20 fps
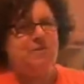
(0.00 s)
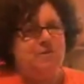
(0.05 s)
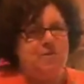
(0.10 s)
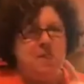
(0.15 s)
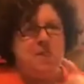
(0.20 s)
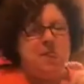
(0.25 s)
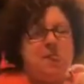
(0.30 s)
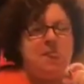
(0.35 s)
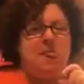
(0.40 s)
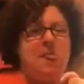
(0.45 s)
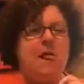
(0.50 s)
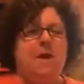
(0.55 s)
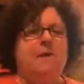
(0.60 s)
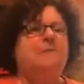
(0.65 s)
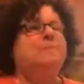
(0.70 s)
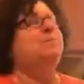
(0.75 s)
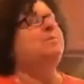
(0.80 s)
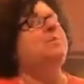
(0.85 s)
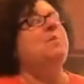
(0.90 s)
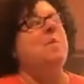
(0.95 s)
what
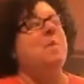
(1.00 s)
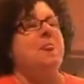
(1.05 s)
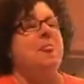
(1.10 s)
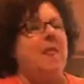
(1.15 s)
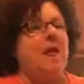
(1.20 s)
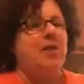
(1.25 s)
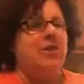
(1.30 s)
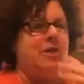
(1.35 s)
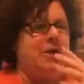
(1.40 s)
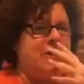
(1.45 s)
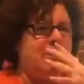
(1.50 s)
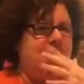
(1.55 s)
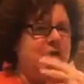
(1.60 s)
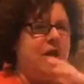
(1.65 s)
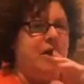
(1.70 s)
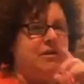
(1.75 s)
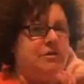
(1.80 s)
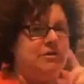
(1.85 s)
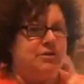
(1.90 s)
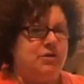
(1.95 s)

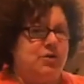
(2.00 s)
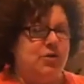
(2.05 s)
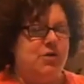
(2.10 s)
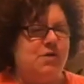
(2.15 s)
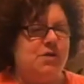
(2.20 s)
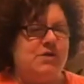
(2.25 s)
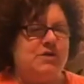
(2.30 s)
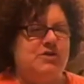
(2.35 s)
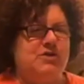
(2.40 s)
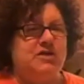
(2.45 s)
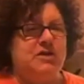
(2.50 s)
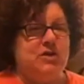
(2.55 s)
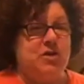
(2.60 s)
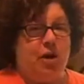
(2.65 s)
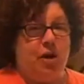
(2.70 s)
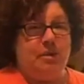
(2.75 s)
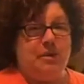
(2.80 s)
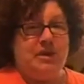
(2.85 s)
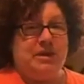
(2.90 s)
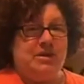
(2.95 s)
the University at
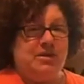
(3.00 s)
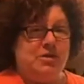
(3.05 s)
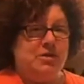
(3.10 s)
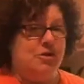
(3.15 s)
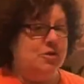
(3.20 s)
Albany